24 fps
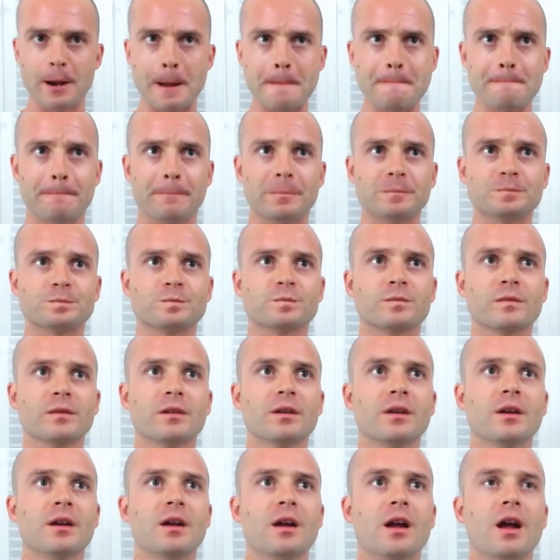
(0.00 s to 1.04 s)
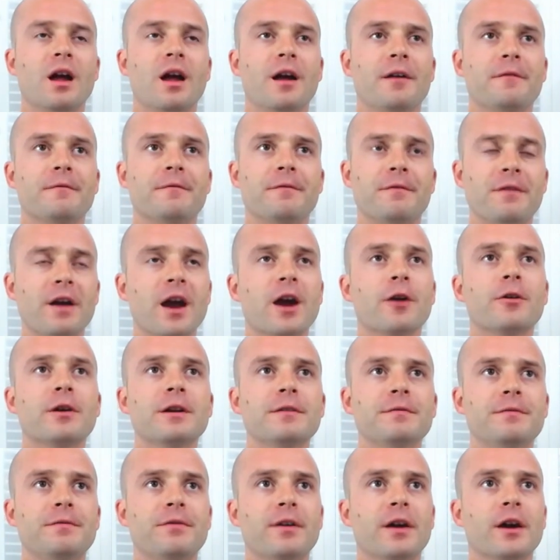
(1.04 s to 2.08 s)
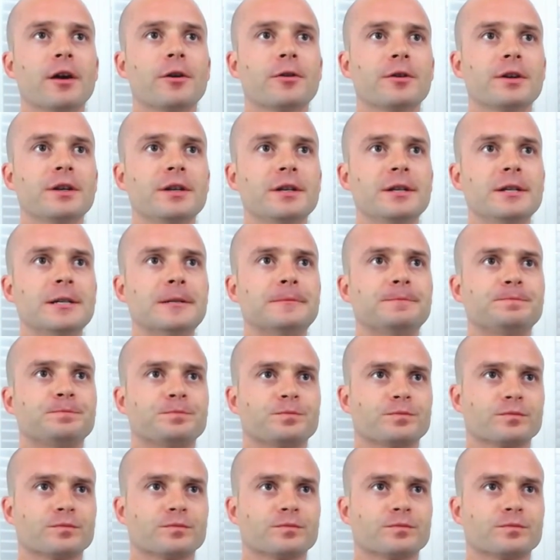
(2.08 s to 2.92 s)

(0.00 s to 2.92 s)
it. Very, very.